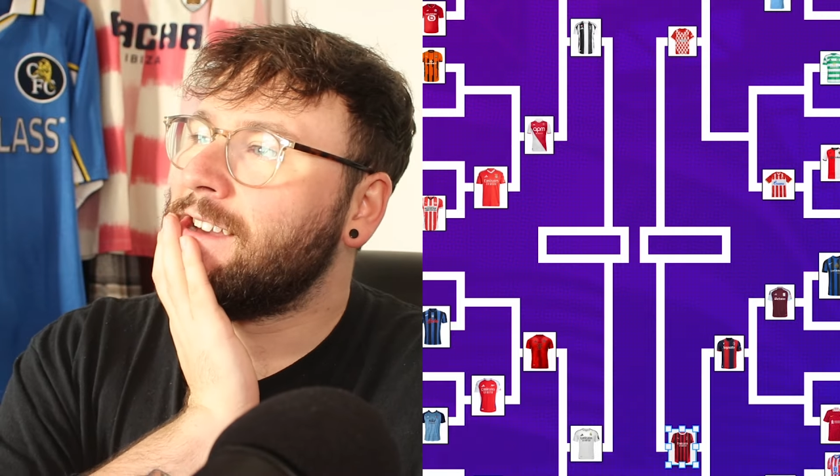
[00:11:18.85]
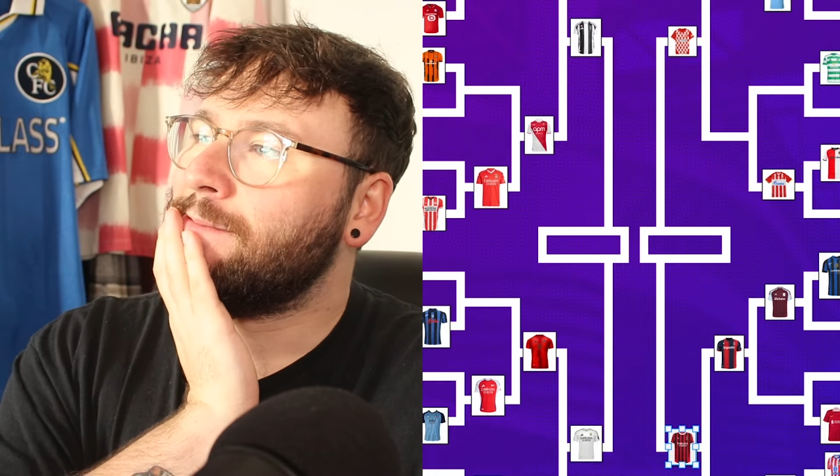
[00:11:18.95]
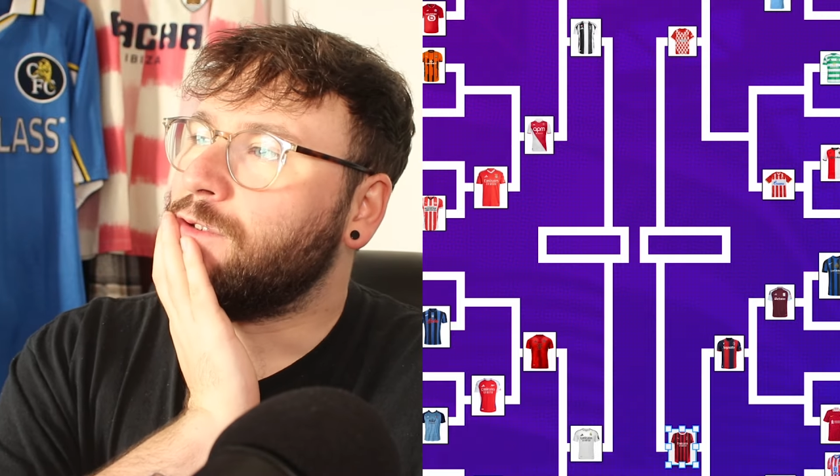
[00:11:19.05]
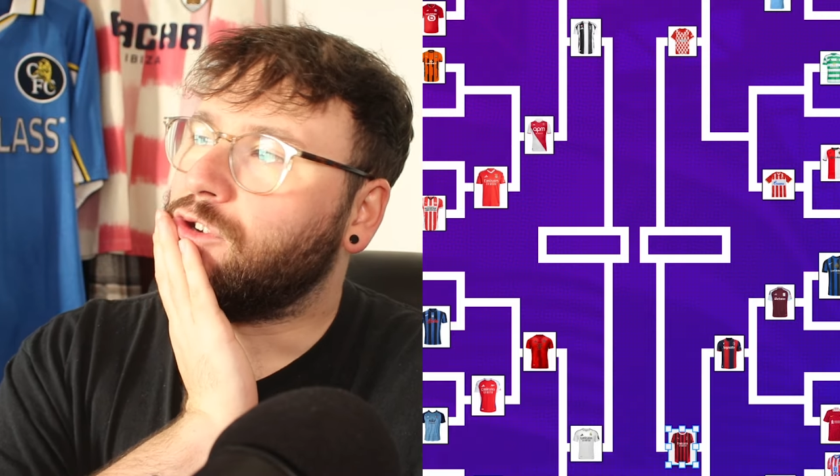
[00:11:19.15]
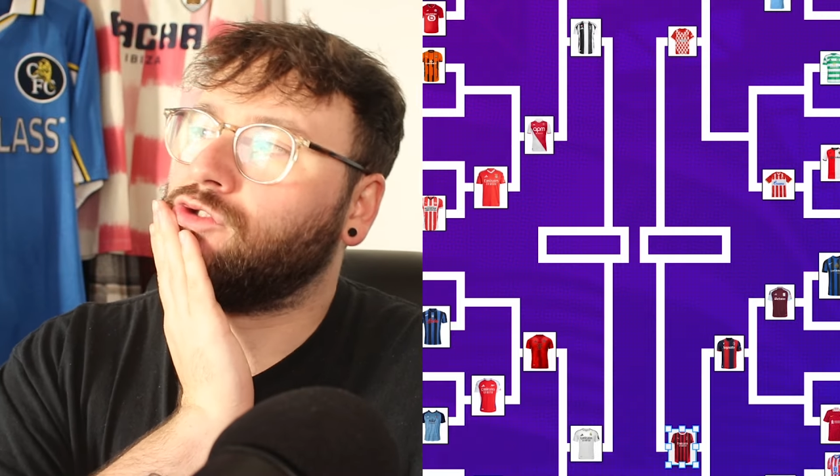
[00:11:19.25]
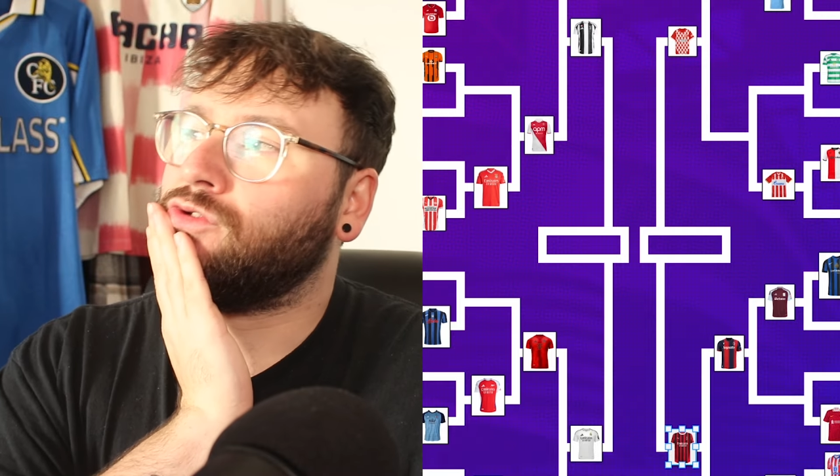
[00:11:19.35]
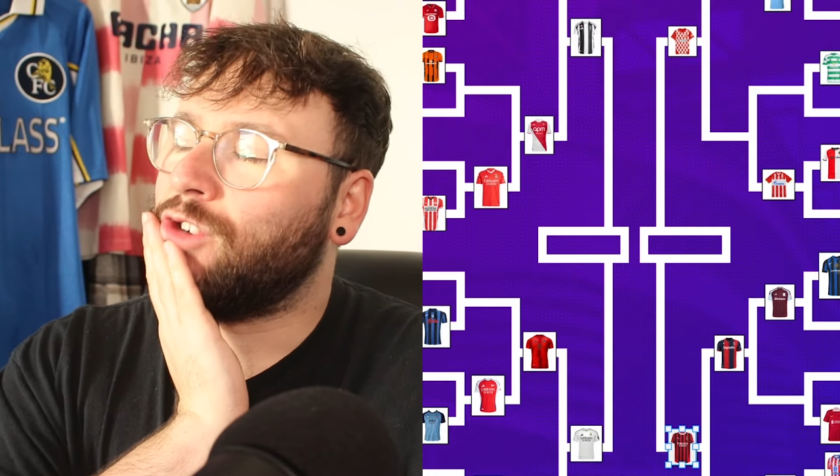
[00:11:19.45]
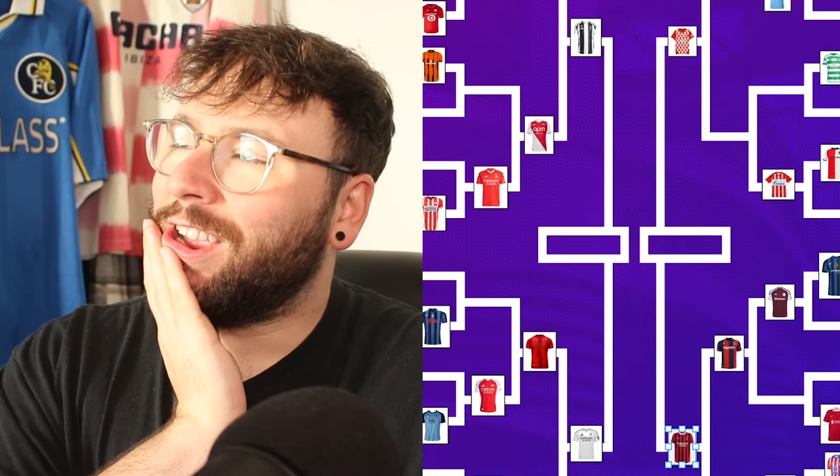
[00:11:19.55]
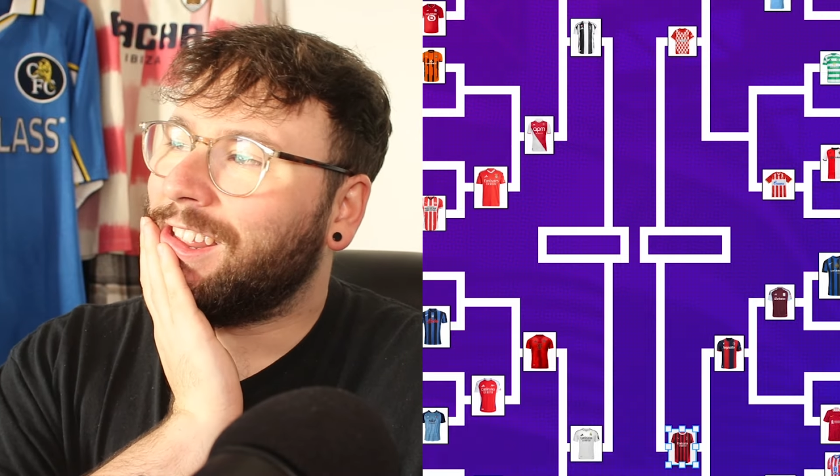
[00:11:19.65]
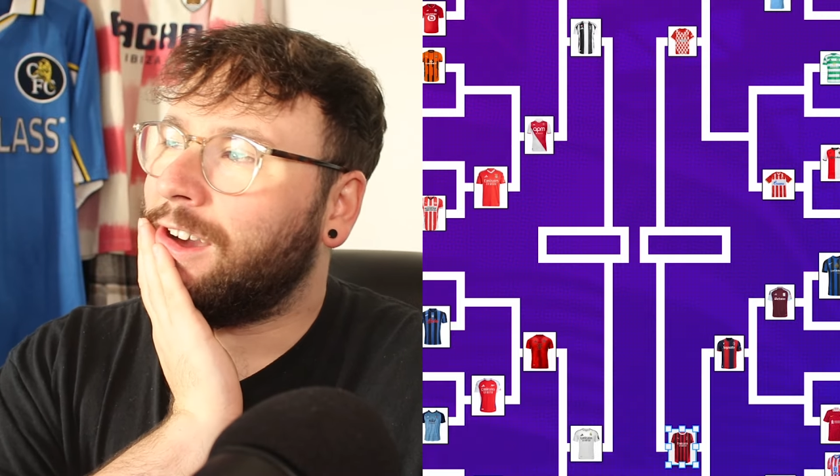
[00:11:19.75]

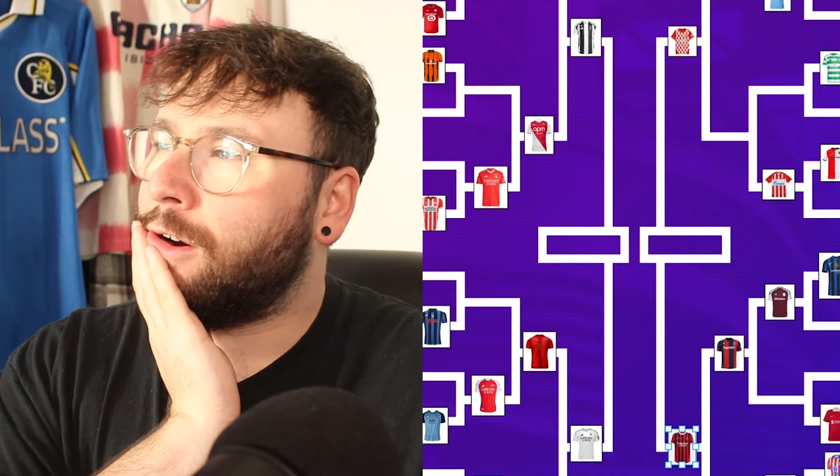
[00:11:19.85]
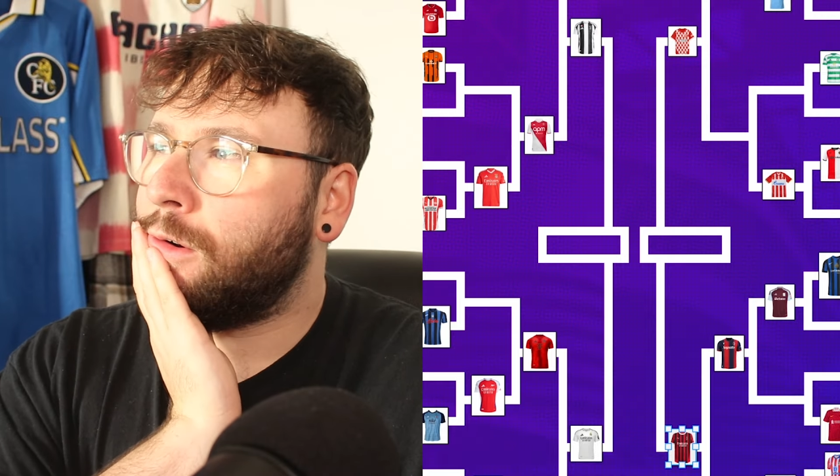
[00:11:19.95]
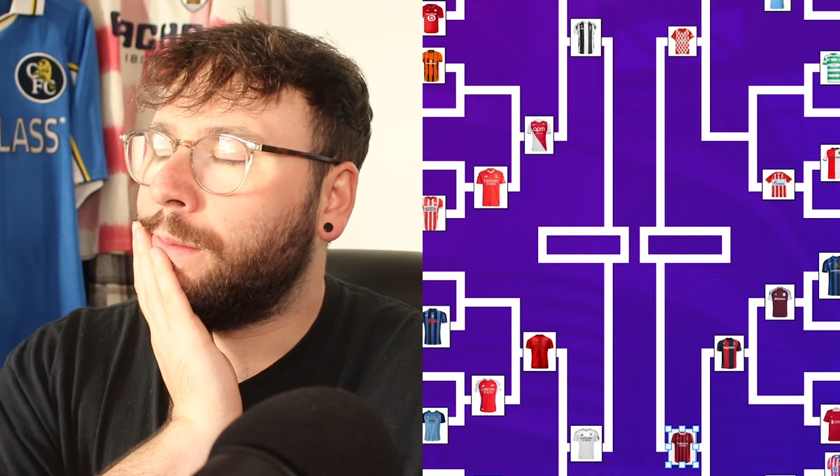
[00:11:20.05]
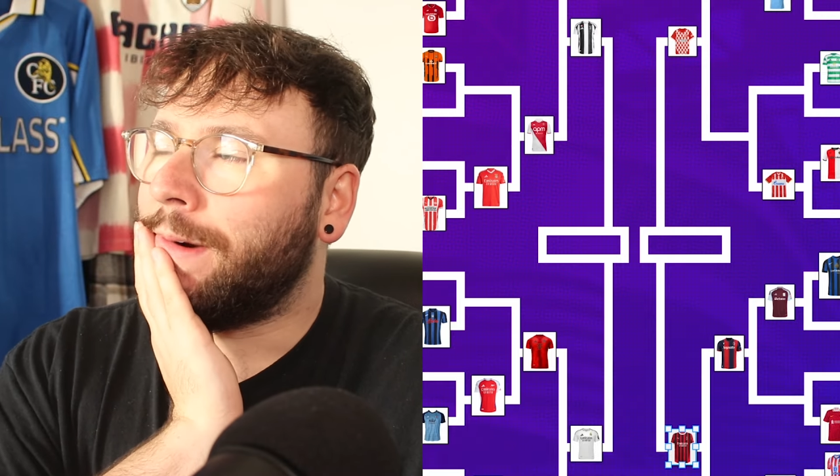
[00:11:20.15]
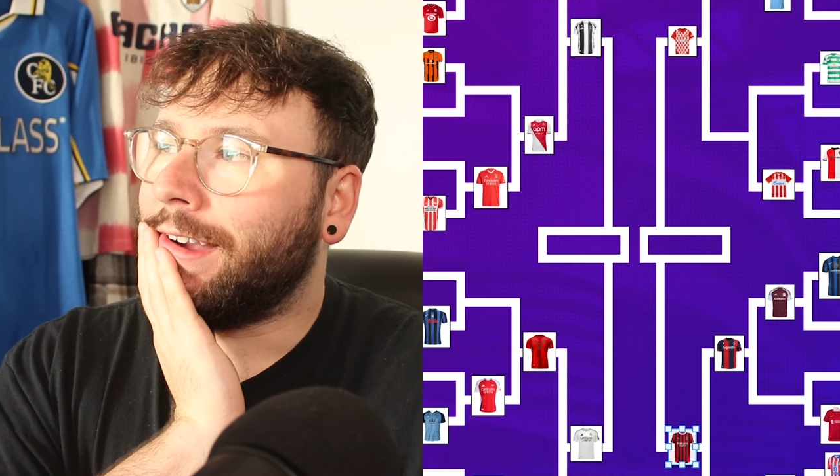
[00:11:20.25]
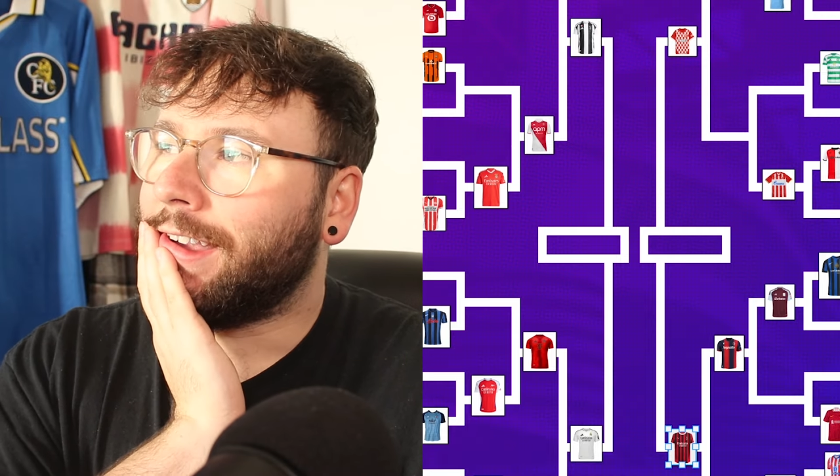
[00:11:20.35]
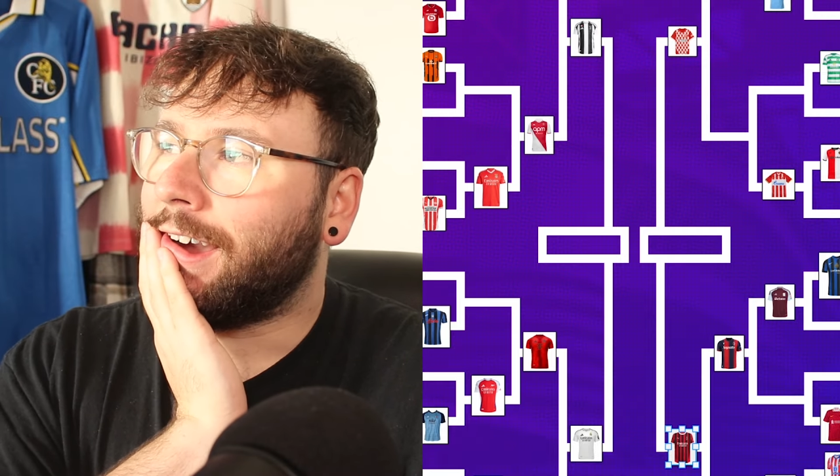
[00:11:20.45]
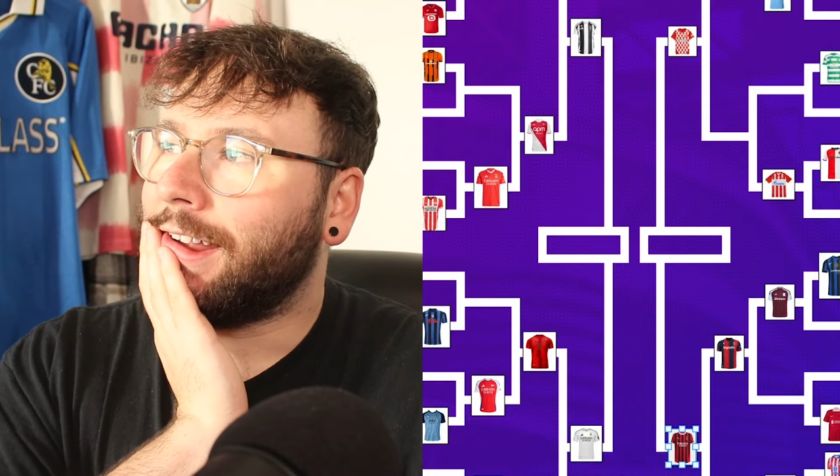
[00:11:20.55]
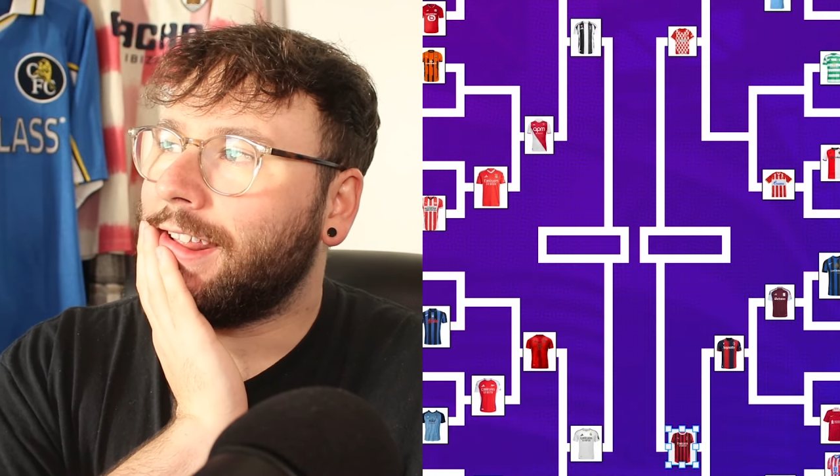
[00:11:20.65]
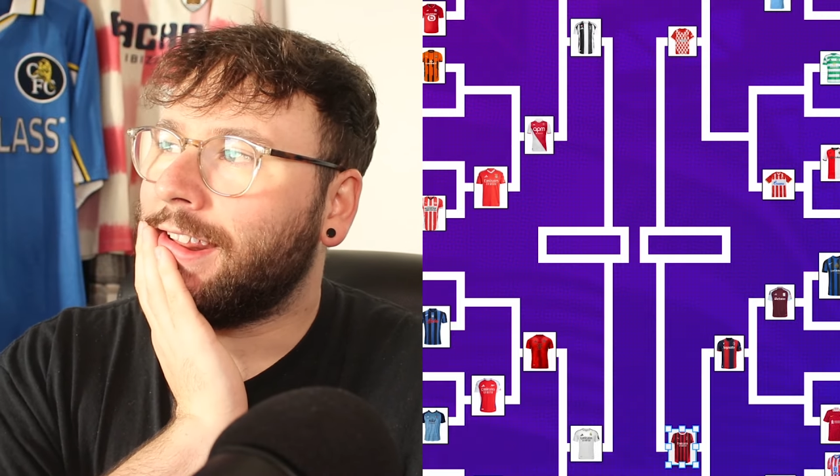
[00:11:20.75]
Madrid. Oh my
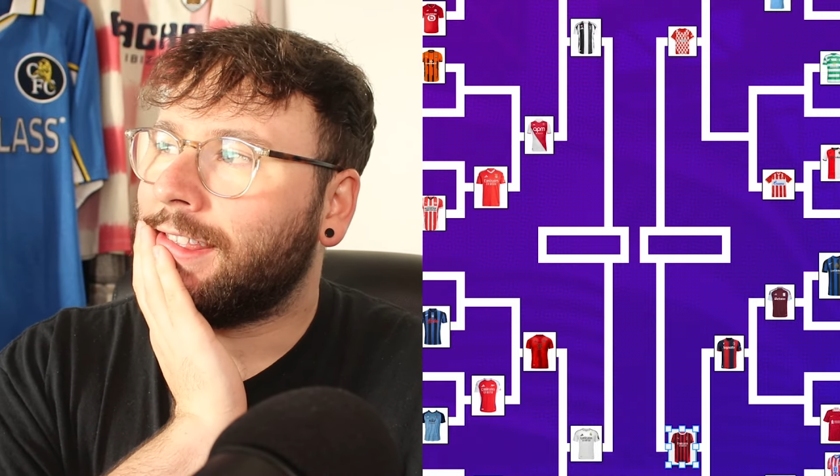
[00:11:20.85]
God.